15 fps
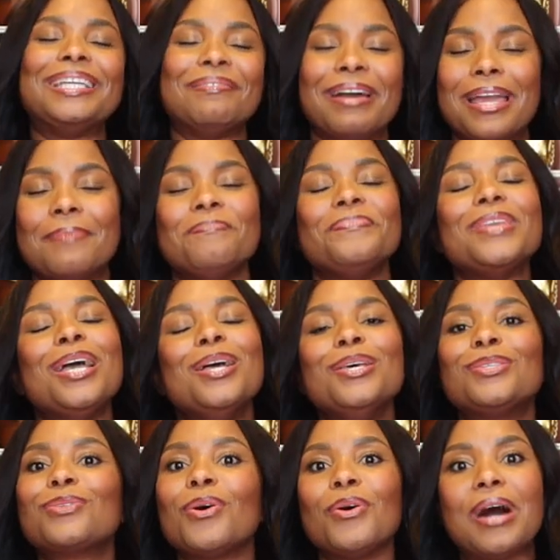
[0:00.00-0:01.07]
Anyway,
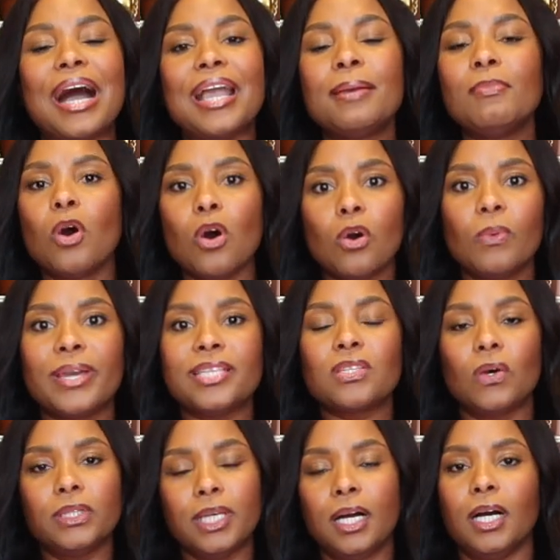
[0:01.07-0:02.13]
so I am
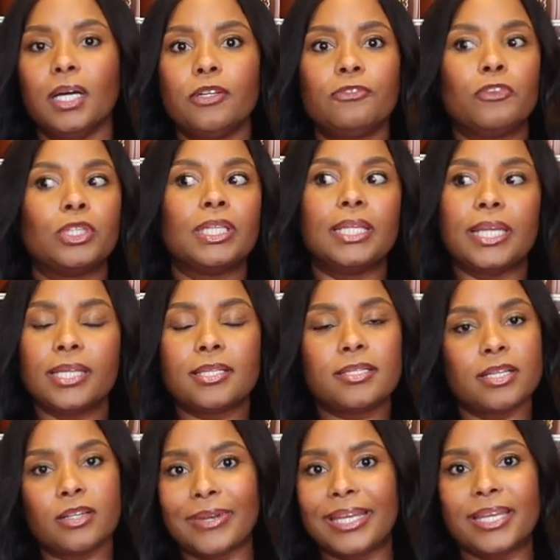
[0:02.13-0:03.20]
always on the hunt for the
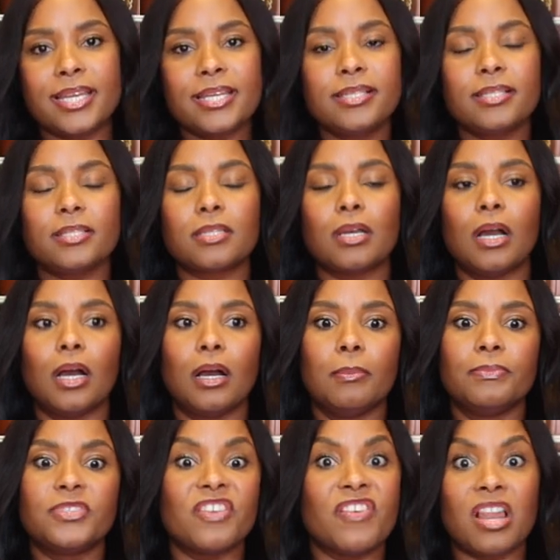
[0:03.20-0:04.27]
latest and greatest
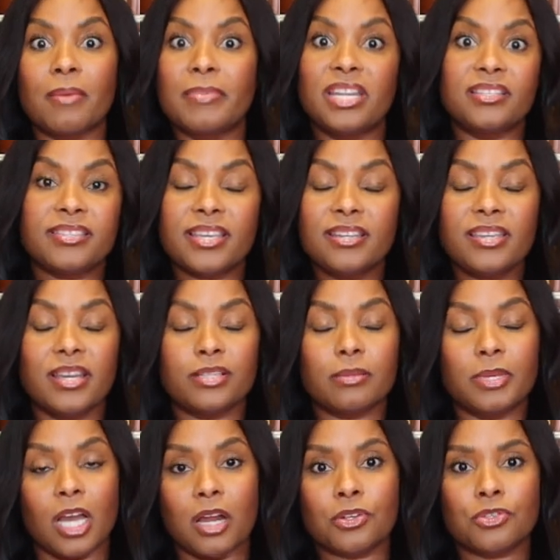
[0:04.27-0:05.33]
development in skincare,
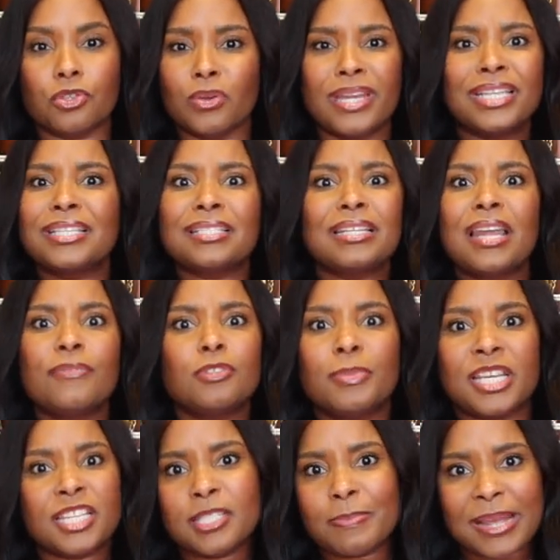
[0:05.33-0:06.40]
to be honest with you. And it doesn't have to
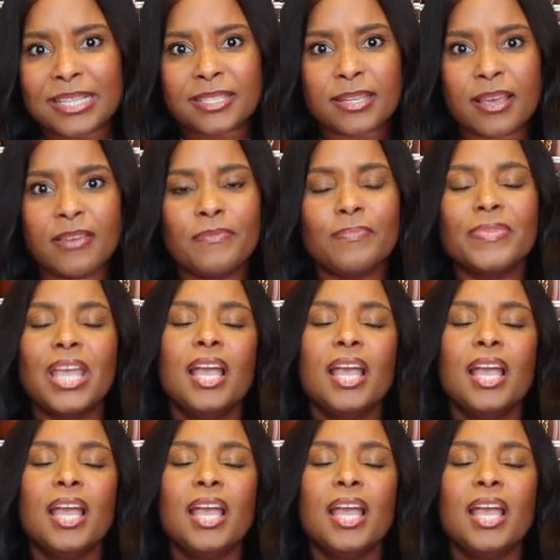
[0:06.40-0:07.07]
be expensive.